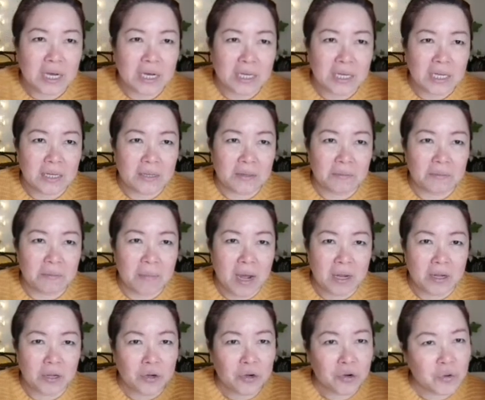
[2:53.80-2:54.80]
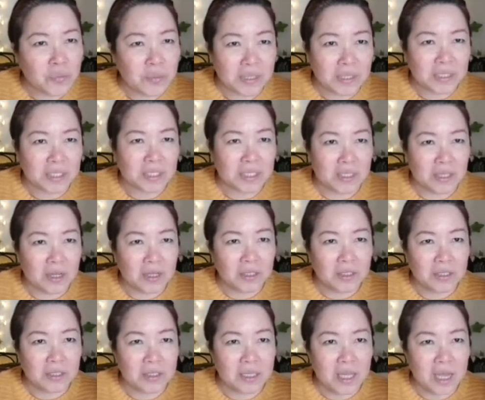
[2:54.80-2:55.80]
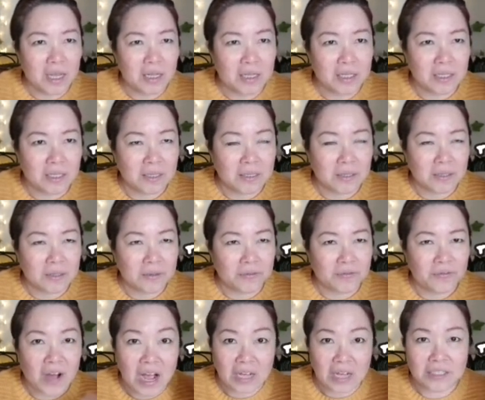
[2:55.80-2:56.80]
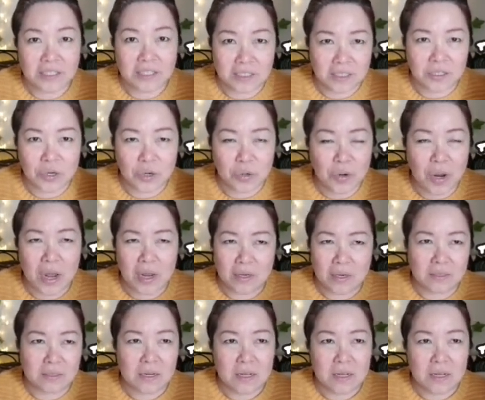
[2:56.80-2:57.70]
in my group is not that fast, and